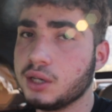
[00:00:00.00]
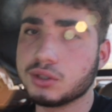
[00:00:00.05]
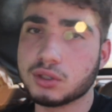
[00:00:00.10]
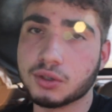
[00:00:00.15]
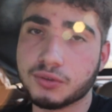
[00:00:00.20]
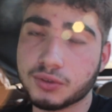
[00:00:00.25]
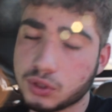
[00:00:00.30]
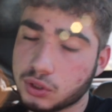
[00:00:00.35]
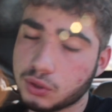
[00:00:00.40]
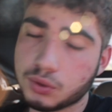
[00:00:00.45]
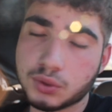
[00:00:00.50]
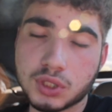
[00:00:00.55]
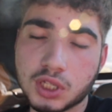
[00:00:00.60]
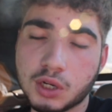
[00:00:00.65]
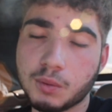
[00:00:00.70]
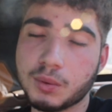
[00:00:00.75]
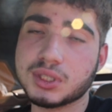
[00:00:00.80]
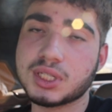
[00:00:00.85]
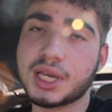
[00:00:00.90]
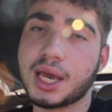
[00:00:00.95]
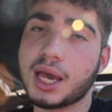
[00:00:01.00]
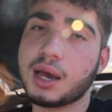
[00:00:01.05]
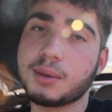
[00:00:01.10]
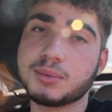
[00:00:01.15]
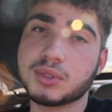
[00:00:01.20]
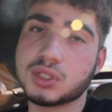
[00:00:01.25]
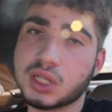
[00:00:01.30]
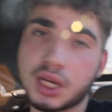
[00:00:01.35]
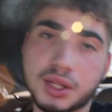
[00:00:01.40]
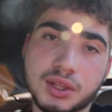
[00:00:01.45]
So if you do see them with
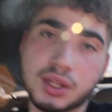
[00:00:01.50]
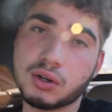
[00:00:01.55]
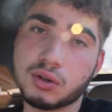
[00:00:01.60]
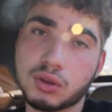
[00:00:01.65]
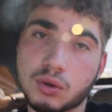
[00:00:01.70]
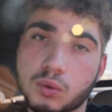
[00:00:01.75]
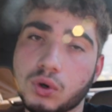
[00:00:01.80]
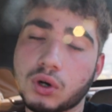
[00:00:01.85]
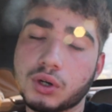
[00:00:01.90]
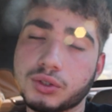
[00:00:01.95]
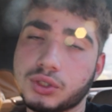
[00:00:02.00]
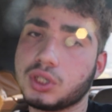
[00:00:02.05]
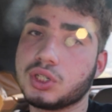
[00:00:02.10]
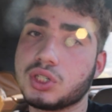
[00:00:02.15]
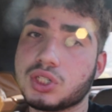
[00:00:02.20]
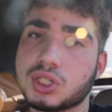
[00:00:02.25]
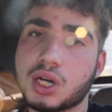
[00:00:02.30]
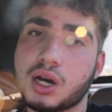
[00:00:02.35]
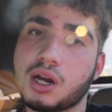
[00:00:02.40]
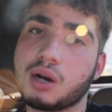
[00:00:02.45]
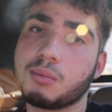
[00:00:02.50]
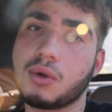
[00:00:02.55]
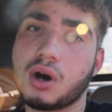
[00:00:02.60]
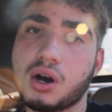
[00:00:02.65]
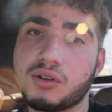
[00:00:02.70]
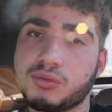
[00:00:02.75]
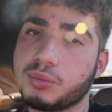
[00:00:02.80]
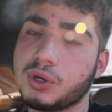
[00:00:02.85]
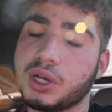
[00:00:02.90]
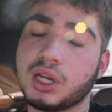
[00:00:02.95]
tabs, it's not the end of the world. You can just cut them
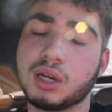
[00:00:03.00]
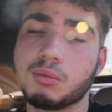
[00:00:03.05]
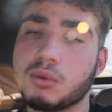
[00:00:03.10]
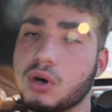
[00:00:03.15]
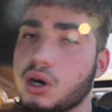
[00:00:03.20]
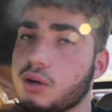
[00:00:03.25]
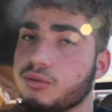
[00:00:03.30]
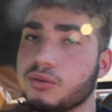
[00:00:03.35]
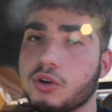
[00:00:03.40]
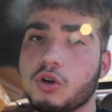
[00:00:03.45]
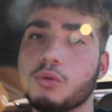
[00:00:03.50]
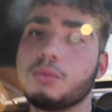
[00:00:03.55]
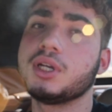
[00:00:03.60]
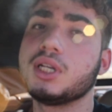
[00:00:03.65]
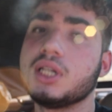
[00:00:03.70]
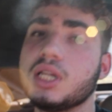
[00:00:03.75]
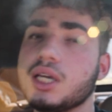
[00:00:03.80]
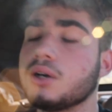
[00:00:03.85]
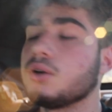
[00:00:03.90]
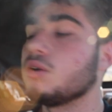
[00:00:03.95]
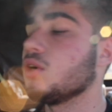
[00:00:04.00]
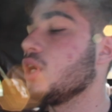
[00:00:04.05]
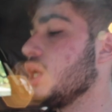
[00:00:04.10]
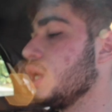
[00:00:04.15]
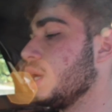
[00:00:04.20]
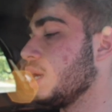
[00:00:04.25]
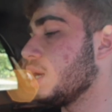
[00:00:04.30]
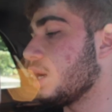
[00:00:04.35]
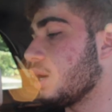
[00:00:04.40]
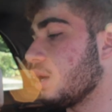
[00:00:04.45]
off, break them off, no big deal.
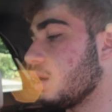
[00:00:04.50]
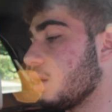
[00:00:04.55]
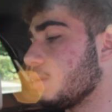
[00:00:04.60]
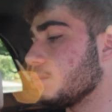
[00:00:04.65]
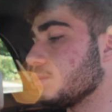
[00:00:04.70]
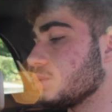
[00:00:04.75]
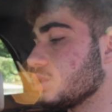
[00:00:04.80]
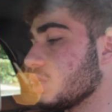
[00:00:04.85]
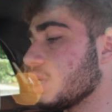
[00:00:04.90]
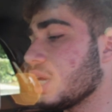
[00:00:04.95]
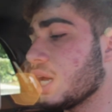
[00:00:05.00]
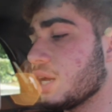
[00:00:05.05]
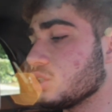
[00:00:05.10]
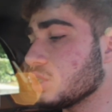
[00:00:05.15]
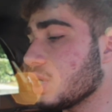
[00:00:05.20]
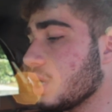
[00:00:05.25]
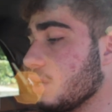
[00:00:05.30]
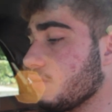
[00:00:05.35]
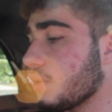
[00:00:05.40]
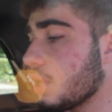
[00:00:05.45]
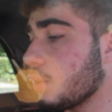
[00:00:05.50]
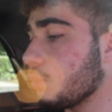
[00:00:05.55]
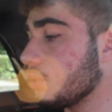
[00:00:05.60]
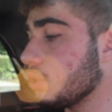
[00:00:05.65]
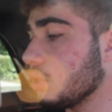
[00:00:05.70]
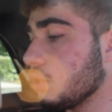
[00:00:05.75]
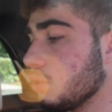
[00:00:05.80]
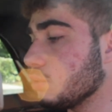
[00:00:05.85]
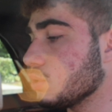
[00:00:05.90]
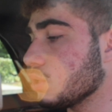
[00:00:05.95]
Um, so yeah, try to find
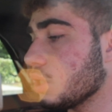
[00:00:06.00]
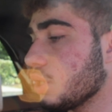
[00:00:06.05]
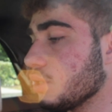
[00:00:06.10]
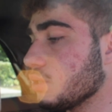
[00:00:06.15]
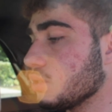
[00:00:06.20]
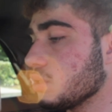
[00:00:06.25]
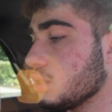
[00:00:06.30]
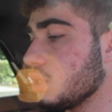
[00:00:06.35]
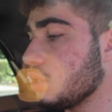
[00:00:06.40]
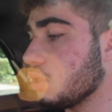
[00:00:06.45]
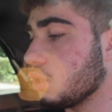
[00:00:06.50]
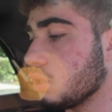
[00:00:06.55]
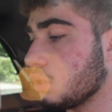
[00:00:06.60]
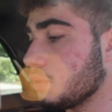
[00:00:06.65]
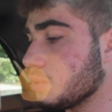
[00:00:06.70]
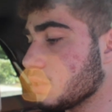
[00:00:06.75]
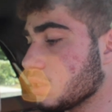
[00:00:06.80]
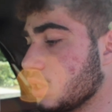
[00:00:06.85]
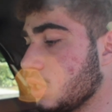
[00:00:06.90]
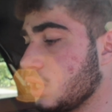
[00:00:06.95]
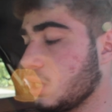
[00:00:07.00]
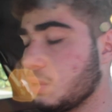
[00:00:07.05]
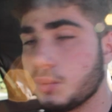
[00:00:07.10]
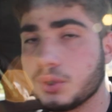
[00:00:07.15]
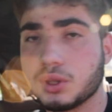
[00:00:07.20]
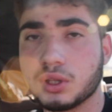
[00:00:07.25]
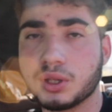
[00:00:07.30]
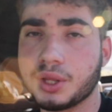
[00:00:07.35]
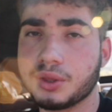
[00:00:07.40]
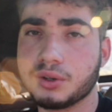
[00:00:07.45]
one used, honestly. You can always clean them
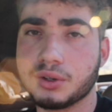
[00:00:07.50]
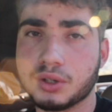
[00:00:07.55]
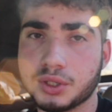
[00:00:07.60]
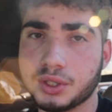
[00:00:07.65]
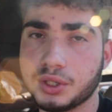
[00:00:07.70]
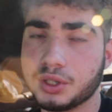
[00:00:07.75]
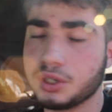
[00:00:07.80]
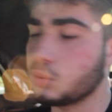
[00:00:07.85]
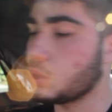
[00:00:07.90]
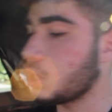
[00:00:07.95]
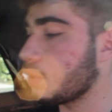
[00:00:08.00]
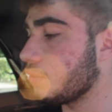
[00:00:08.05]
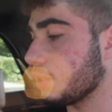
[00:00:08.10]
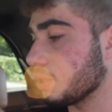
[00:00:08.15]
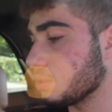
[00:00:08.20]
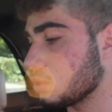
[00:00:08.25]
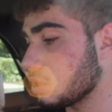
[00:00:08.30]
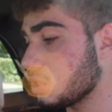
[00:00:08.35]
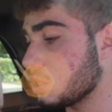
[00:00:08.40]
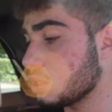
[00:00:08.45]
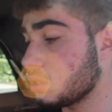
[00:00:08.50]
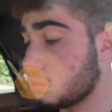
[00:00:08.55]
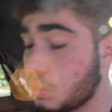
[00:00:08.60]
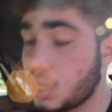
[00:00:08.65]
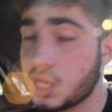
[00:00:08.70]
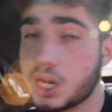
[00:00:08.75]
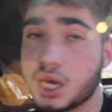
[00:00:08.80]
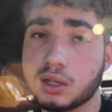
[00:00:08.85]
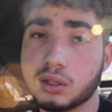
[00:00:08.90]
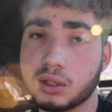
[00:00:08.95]
with leather cleaner or whatever, because this is
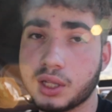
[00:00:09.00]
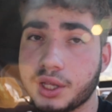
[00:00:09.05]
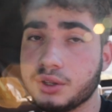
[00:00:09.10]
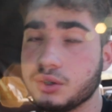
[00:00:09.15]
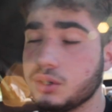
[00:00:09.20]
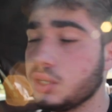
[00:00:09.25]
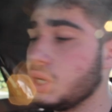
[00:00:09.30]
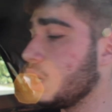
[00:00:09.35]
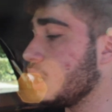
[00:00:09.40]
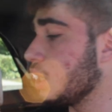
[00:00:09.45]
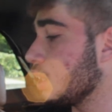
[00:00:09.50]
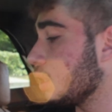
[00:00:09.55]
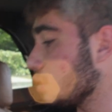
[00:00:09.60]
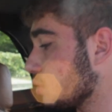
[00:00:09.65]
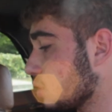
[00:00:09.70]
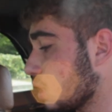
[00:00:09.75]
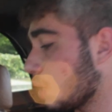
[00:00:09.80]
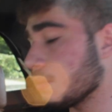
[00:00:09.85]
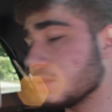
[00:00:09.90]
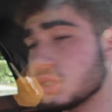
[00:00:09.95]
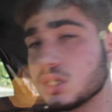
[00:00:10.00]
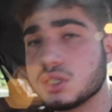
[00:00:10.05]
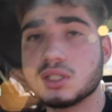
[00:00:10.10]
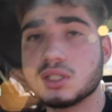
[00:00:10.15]
made out of leather, same as the